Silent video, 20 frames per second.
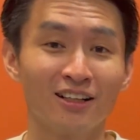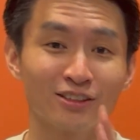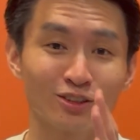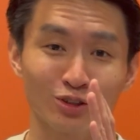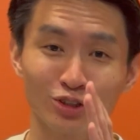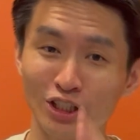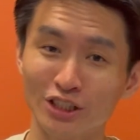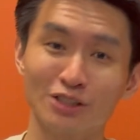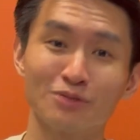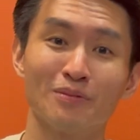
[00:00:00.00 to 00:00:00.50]

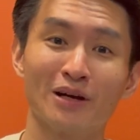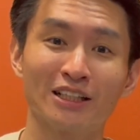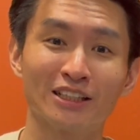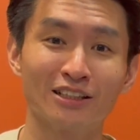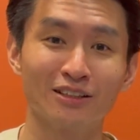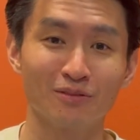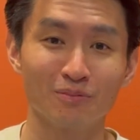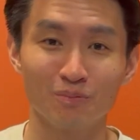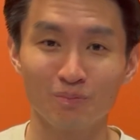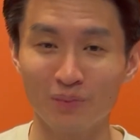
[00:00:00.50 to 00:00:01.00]
So just
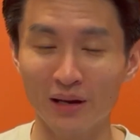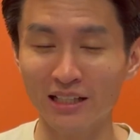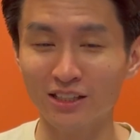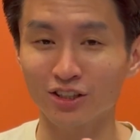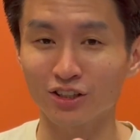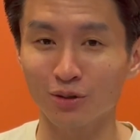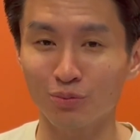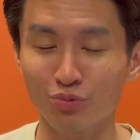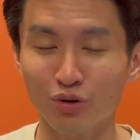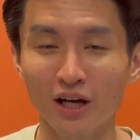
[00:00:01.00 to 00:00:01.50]
imagine, based
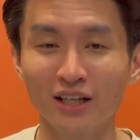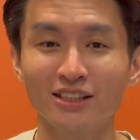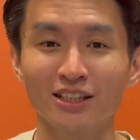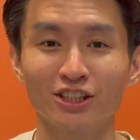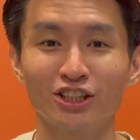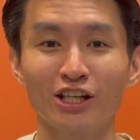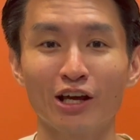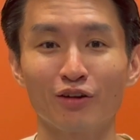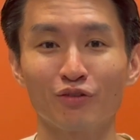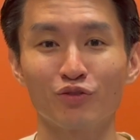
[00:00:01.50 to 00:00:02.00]
on the price I
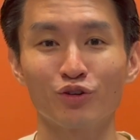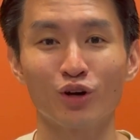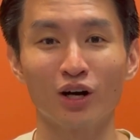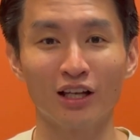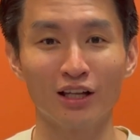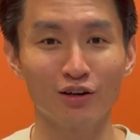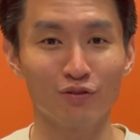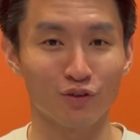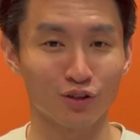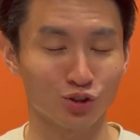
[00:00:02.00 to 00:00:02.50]
shared with you
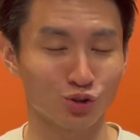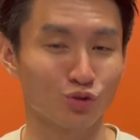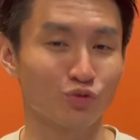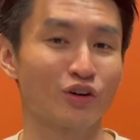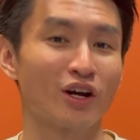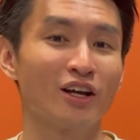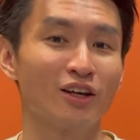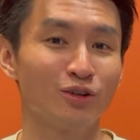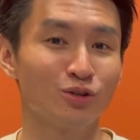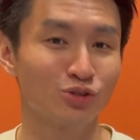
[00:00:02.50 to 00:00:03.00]
earlier for
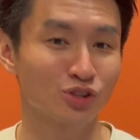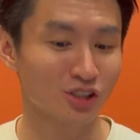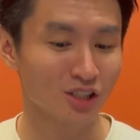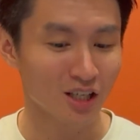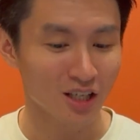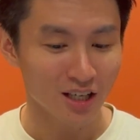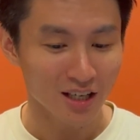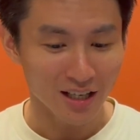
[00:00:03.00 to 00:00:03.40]
Sophia Hills,